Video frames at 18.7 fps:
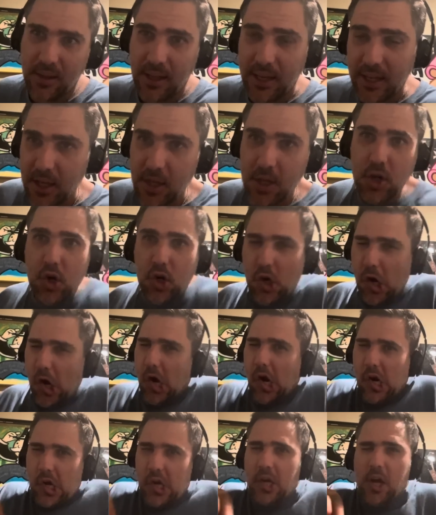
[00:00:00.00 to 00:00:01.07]
like
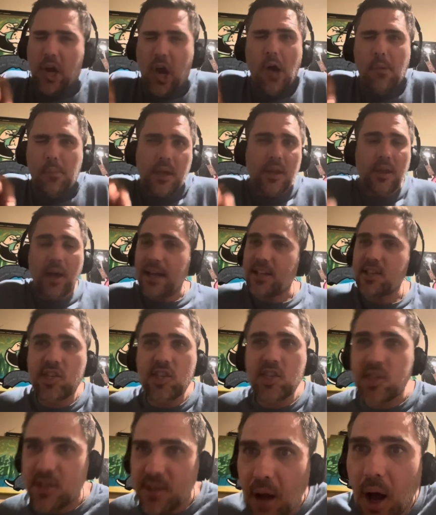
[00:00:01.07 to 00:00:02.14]
come in, I
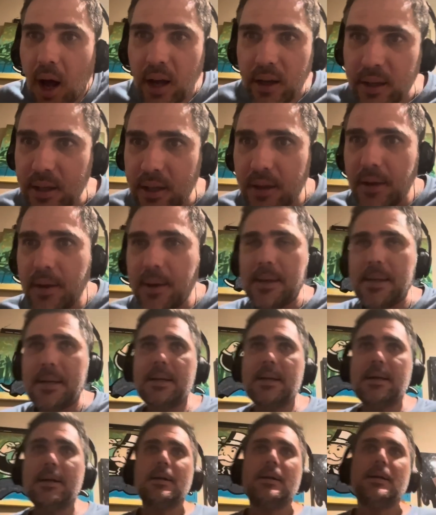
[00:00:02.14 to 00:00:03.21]
stunk.
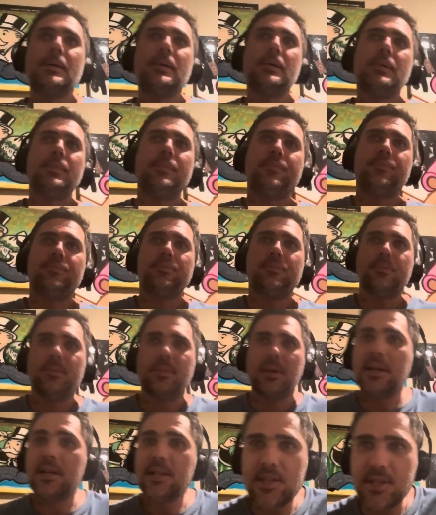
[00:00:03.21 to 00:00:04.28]

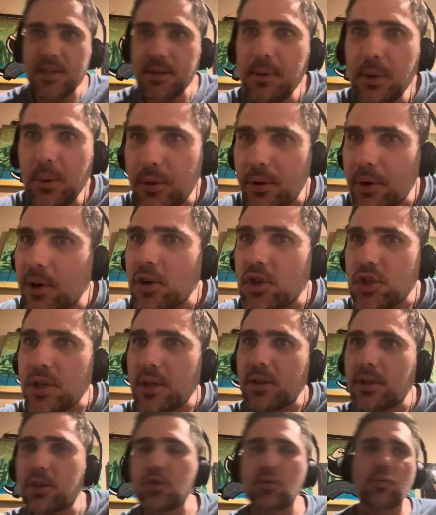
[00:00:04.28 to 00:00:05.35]
And you'd see me with her and she
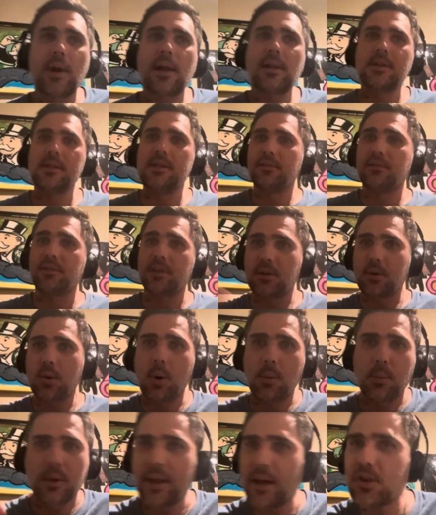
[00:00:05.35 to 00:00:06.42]
looked relatively
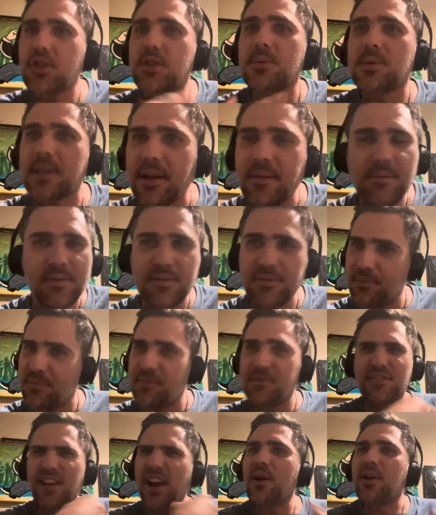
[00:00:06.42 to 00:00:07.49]
normal. Now, she was
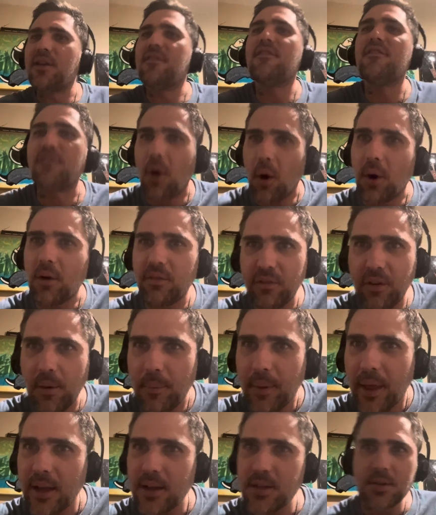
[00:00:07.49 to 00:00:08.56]
very far from
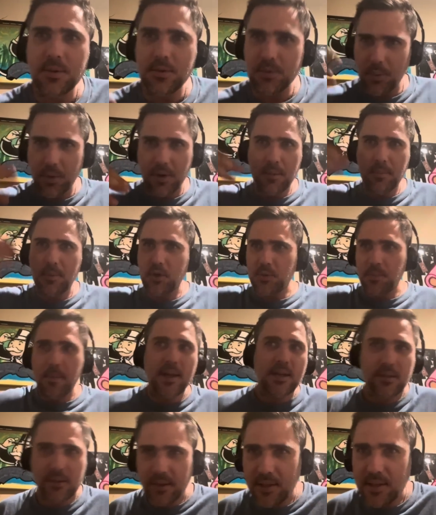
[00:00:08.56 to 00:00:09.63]
that. She was one of the most
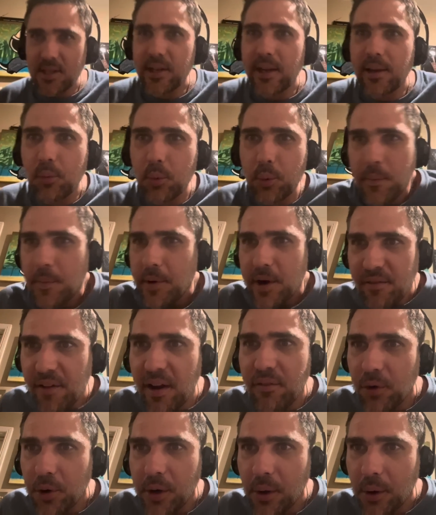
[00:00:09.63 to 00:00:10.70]
mentally unstable women I've
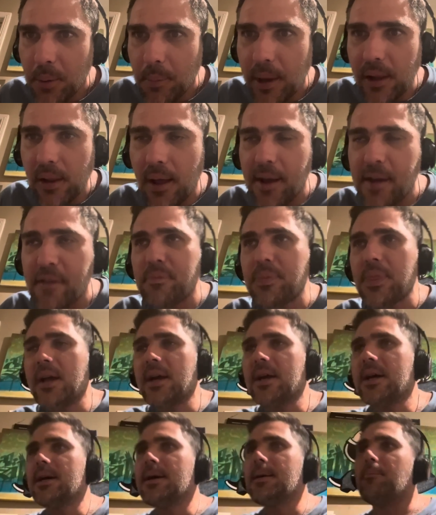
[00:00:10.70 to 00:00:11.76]
ever known in my life.
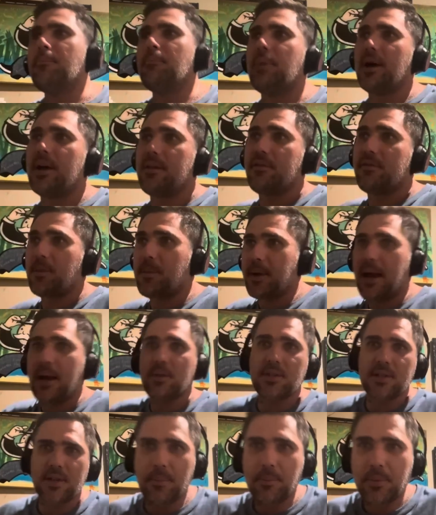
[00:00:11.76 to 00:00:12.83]
But from an
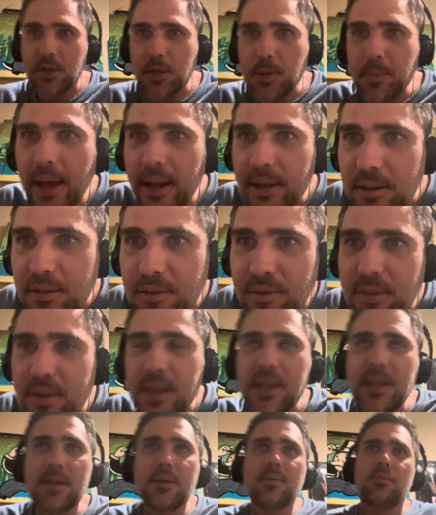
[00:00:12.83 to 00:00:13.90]
outside perspective,
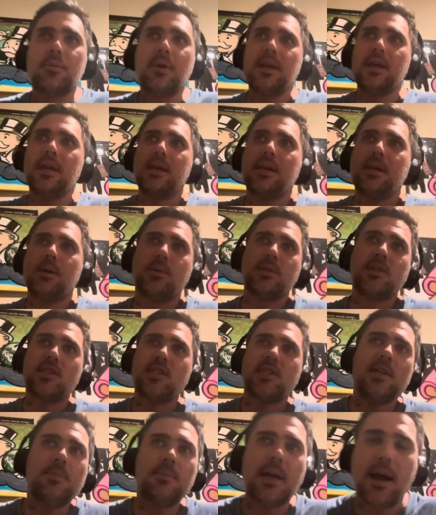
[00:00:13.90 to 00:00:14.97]
he he would
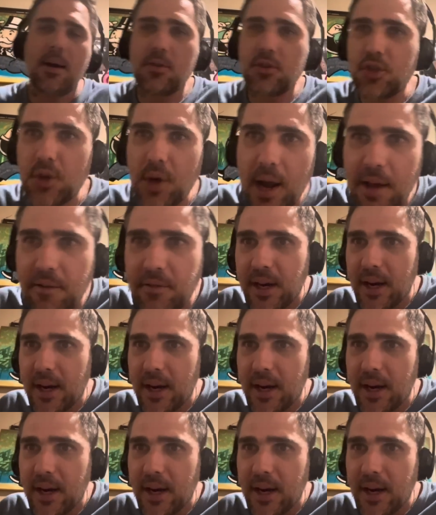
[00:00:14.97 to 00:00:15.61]
see me. I was driving